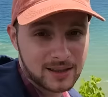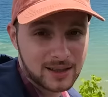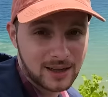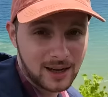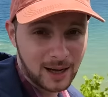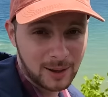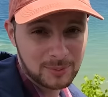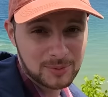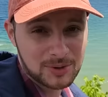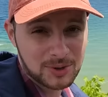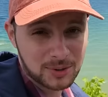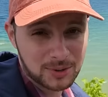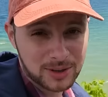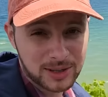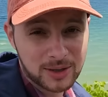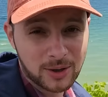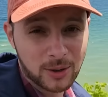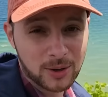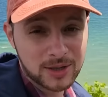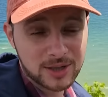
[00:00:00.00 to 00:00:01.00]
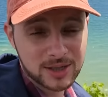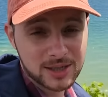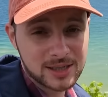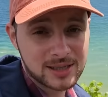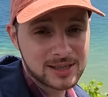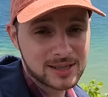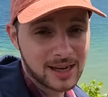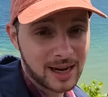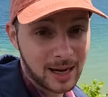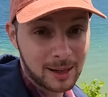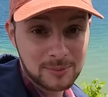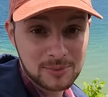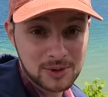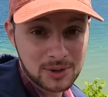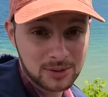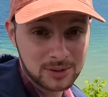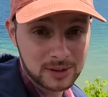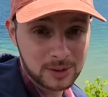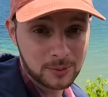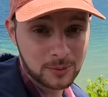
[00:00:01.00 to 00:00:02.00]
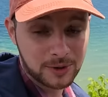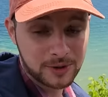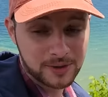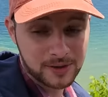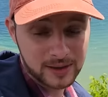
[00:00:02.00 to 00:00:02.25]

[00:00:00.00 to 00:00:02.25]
Absolutely gorgeous, absolutely worth